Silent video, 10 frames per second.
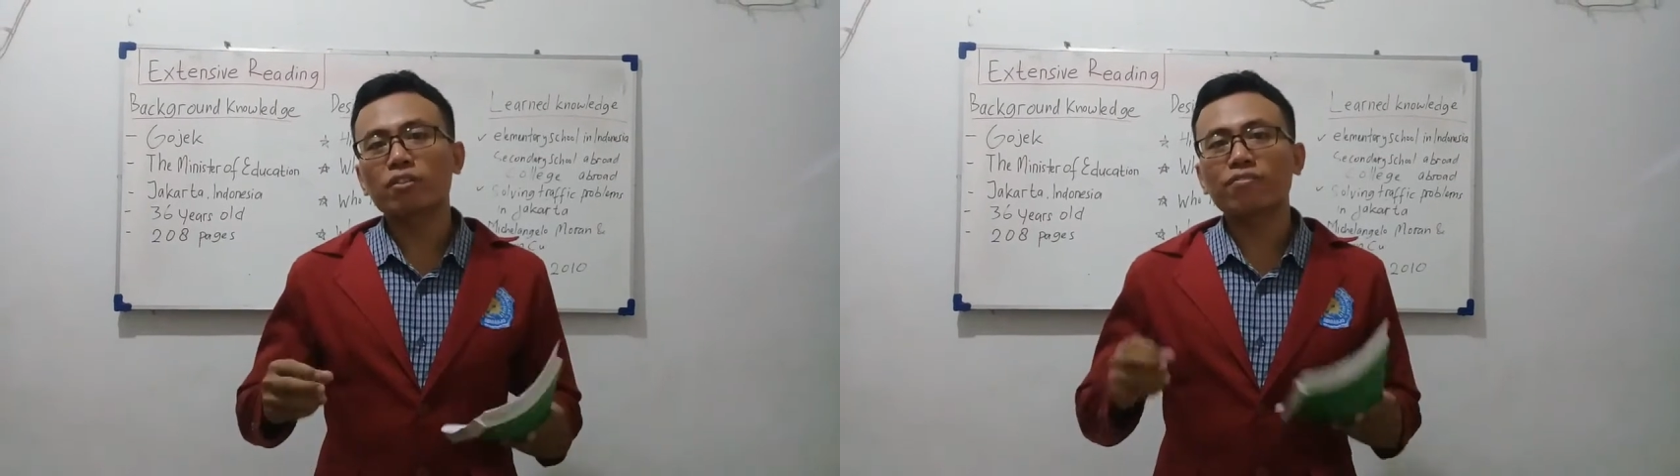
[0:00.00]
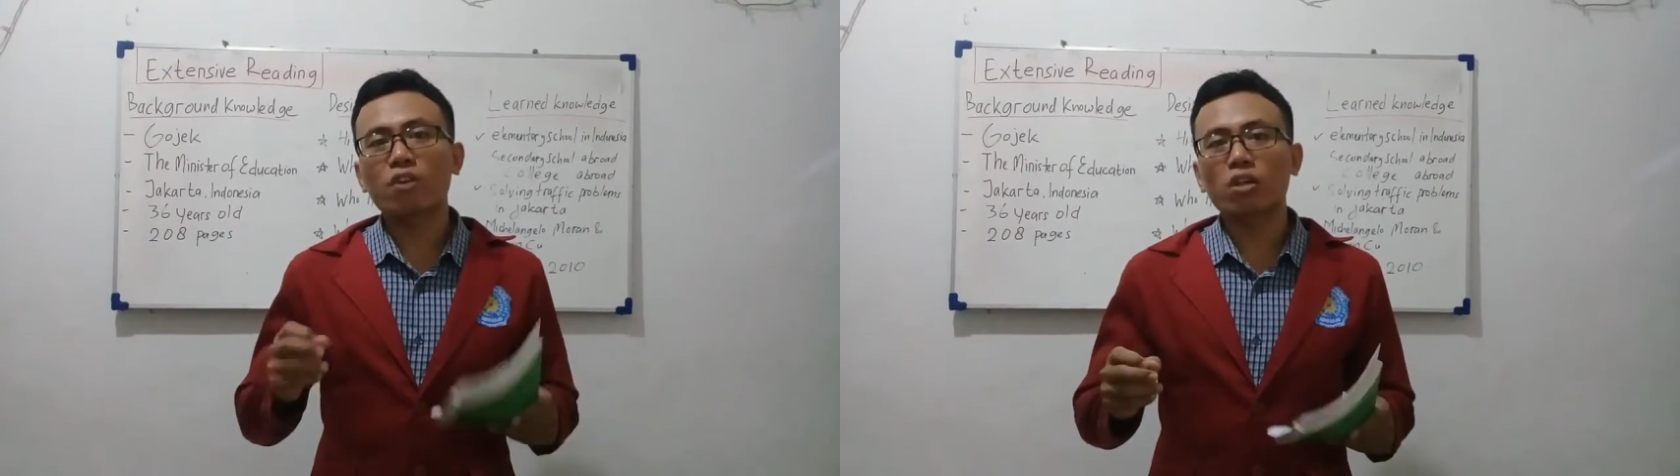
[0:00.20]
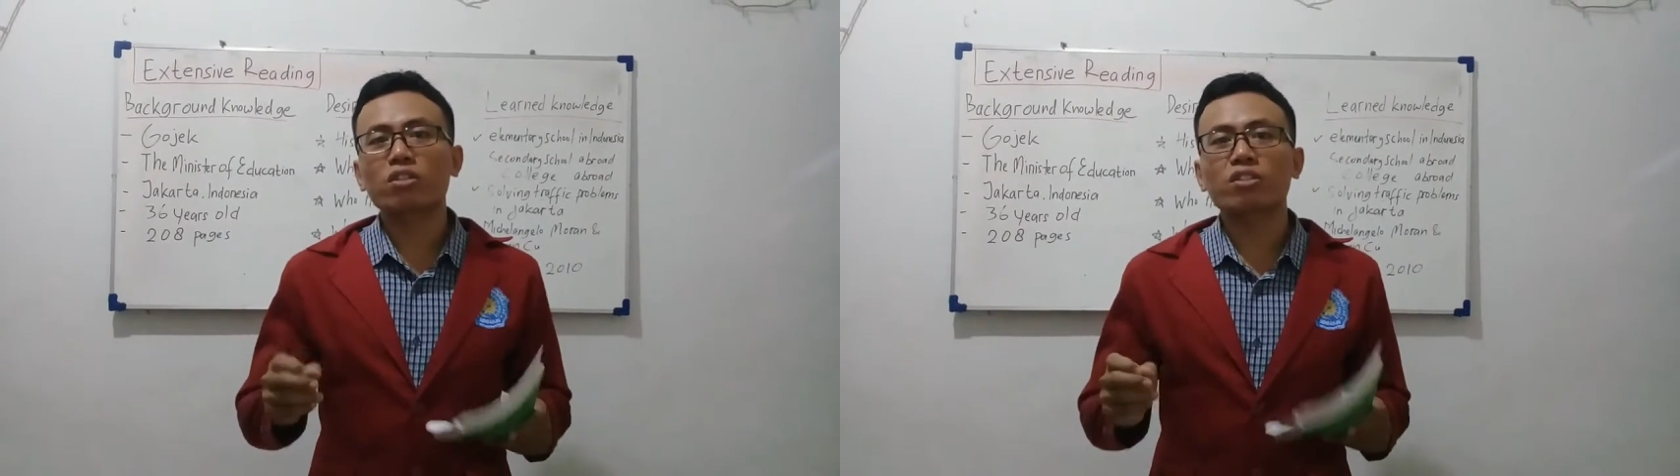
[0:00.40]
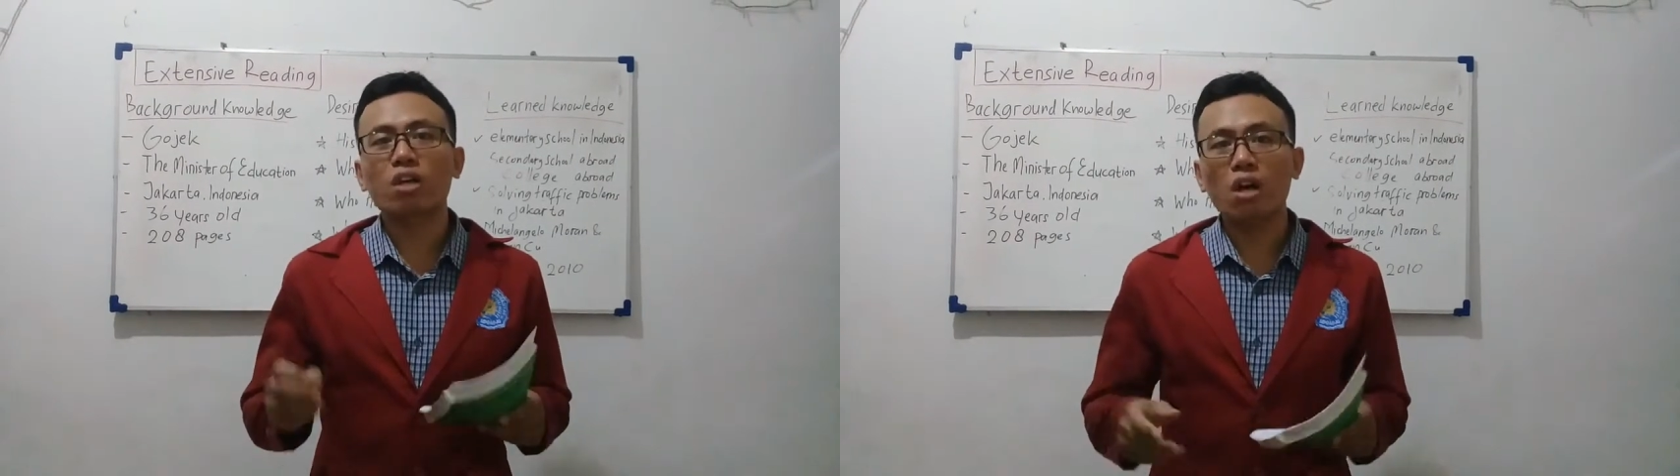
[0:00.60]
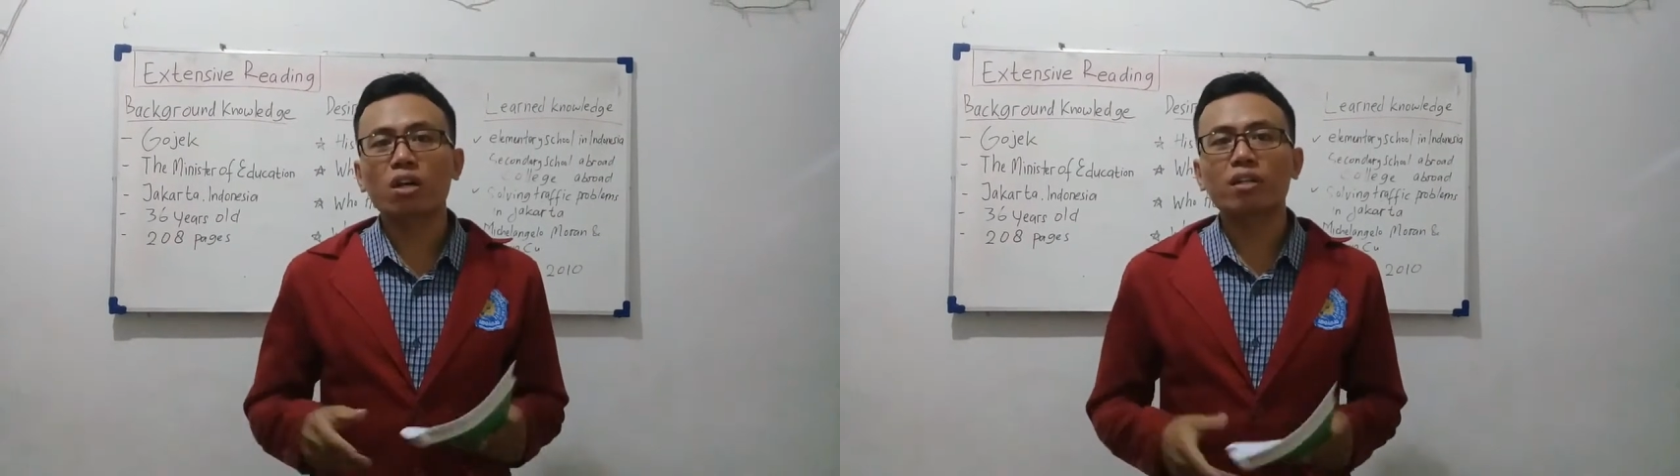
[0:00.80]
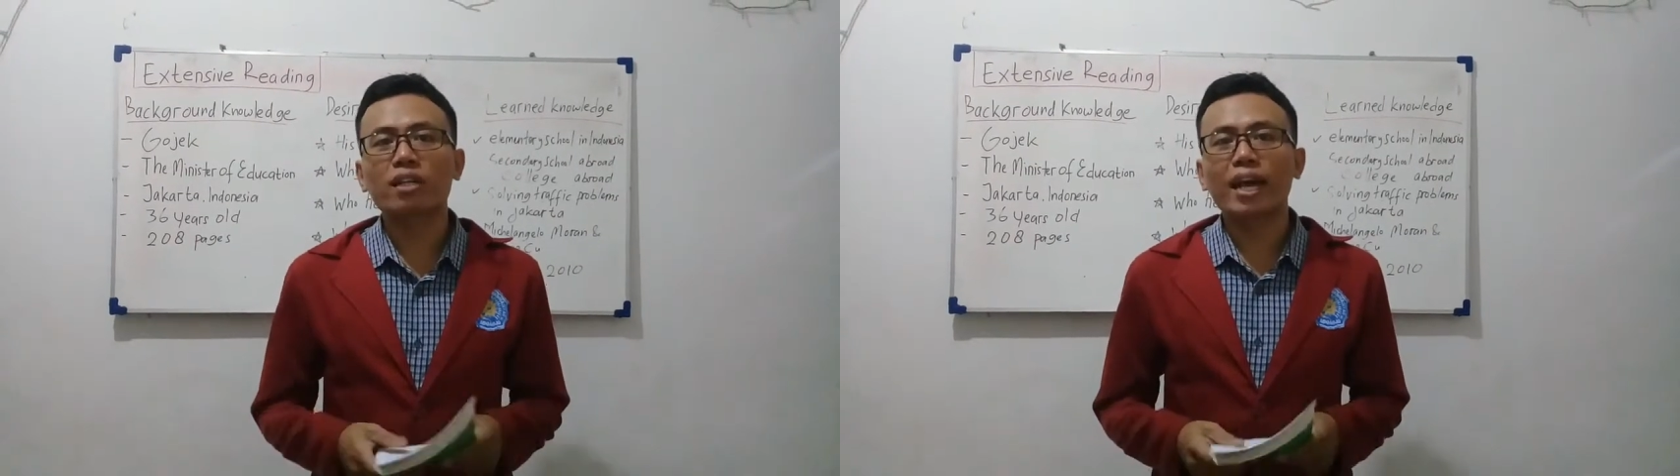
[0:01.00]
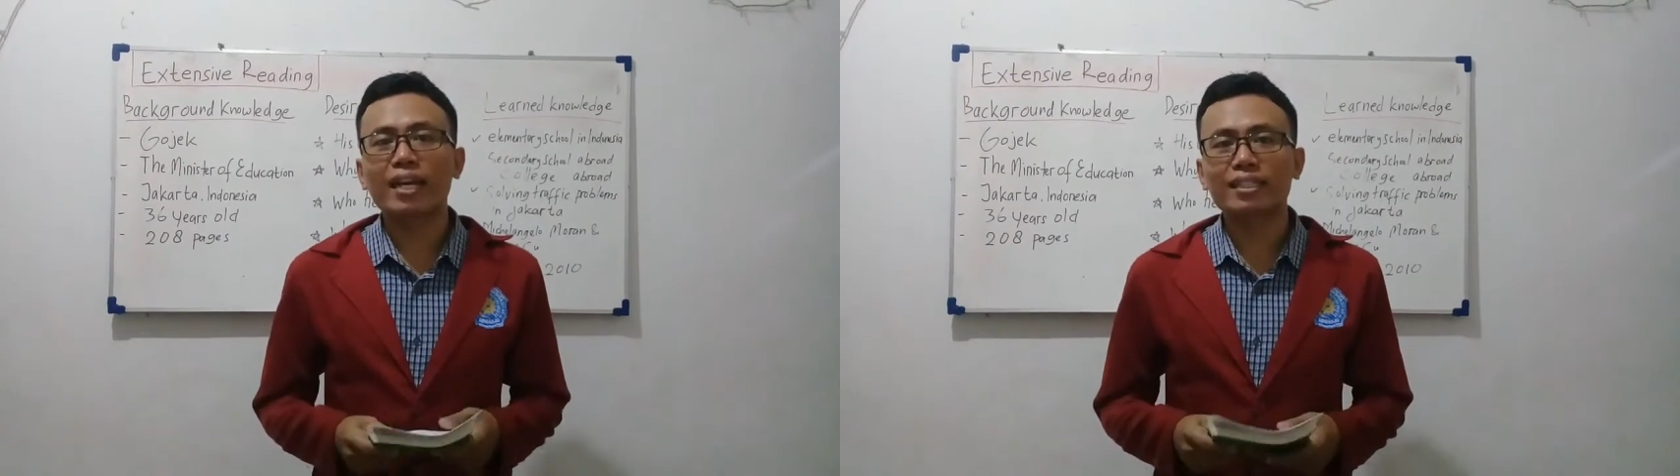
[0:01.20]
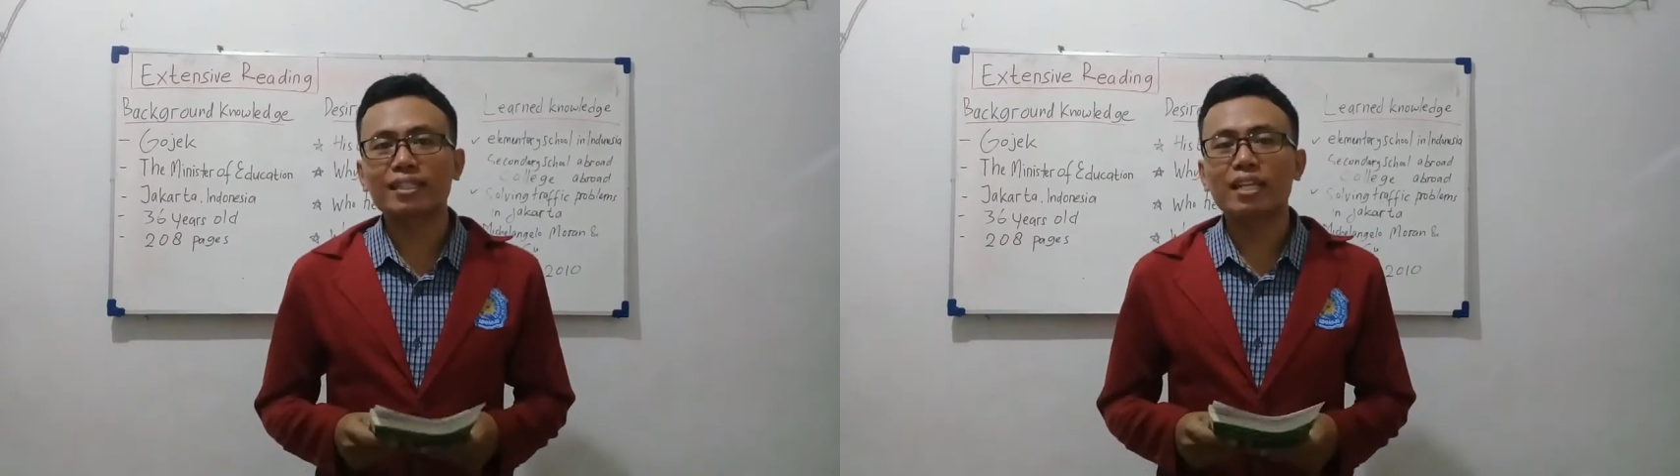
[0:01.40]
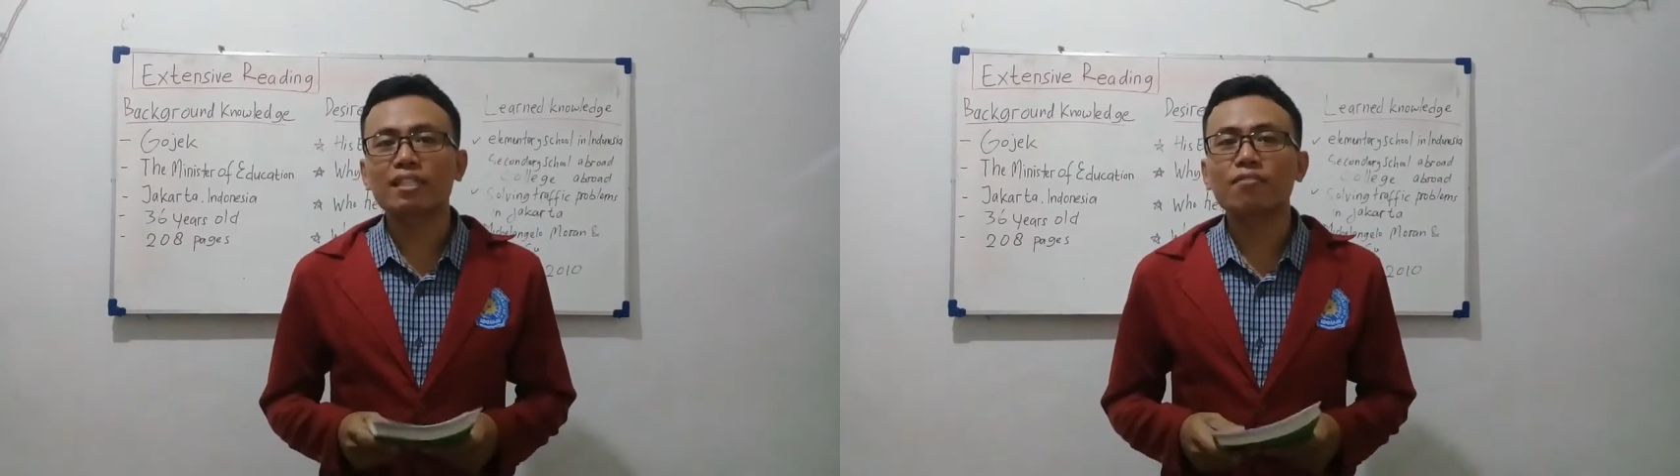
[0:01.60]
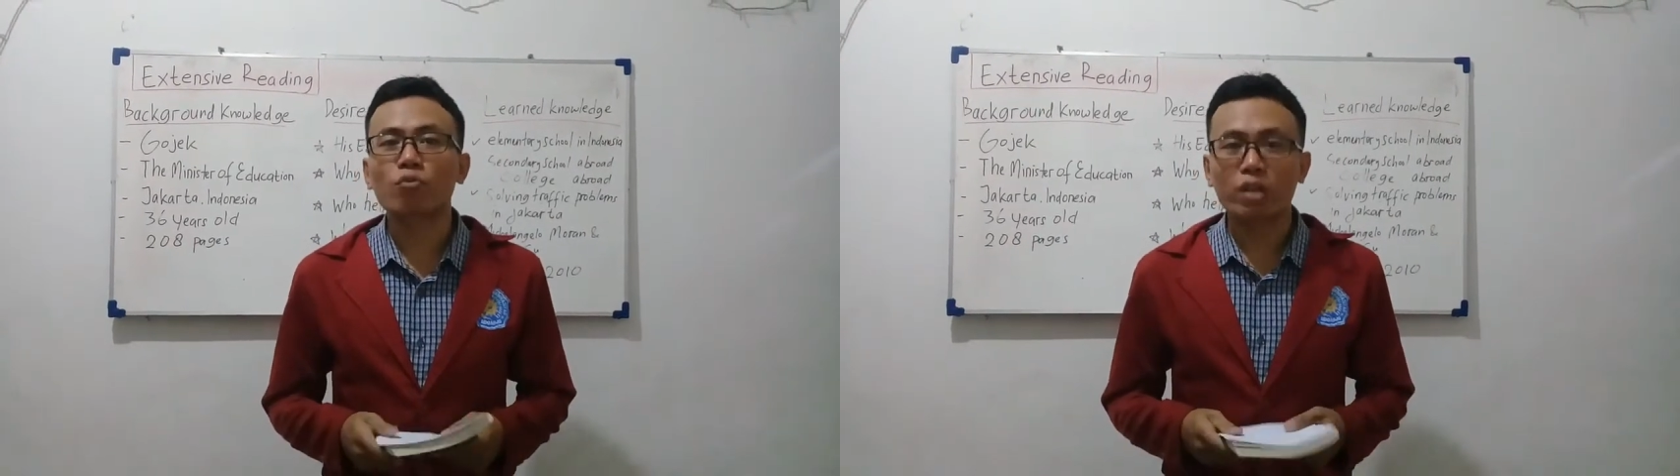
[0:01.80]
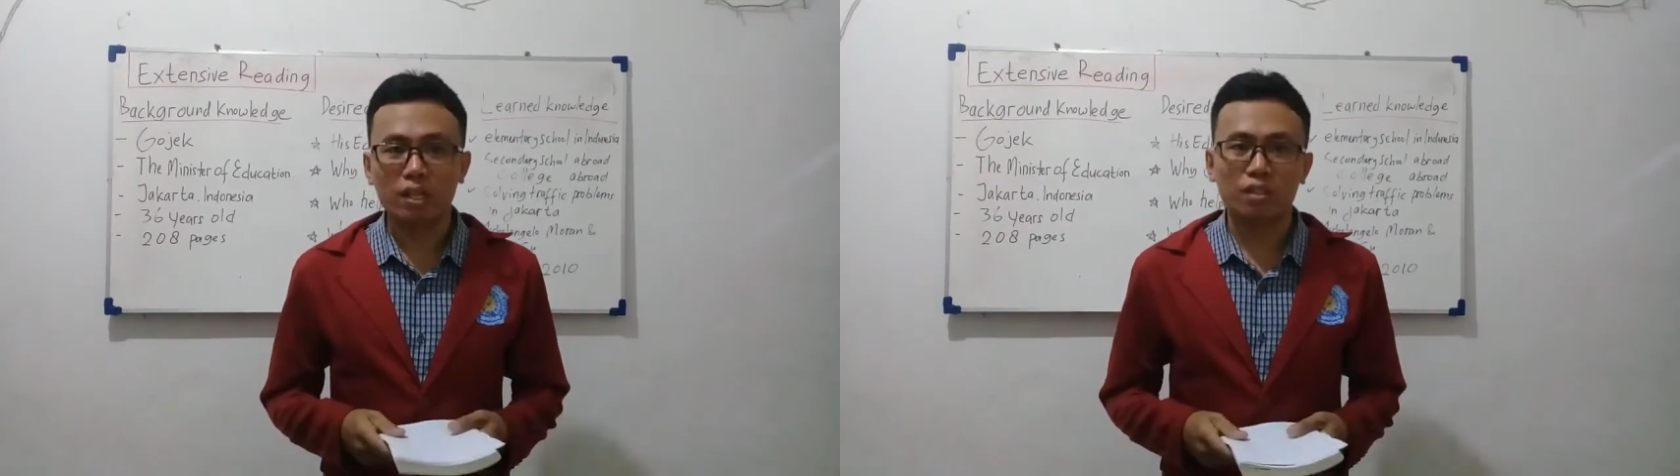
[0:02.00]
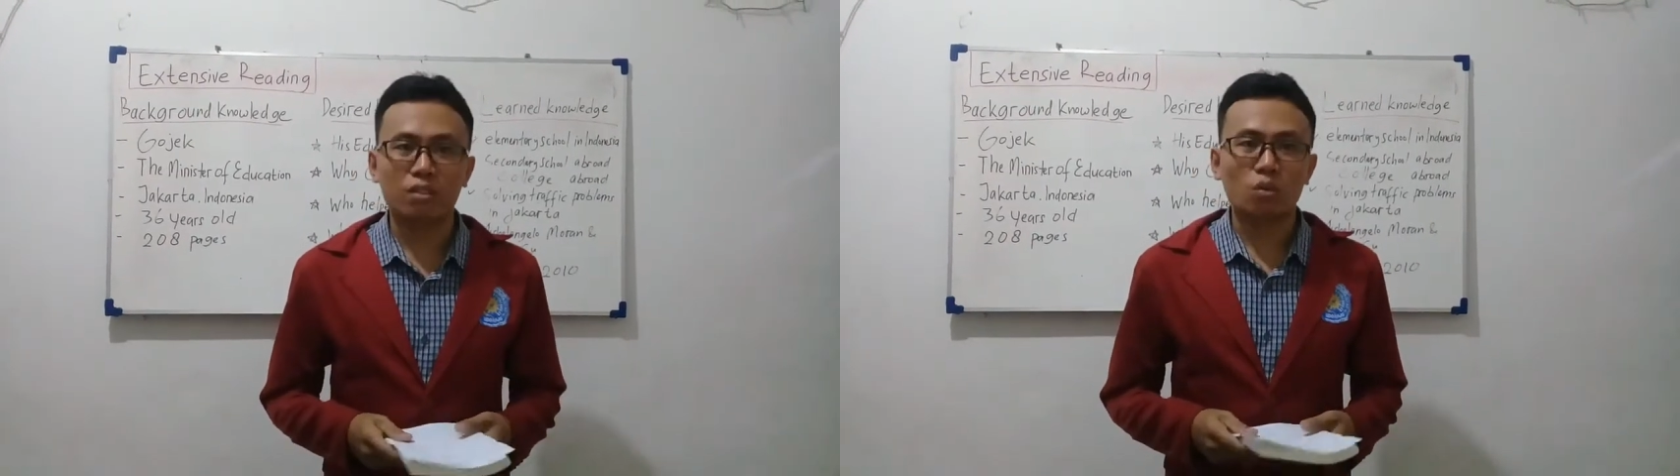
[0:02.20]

to focus on extensive reading.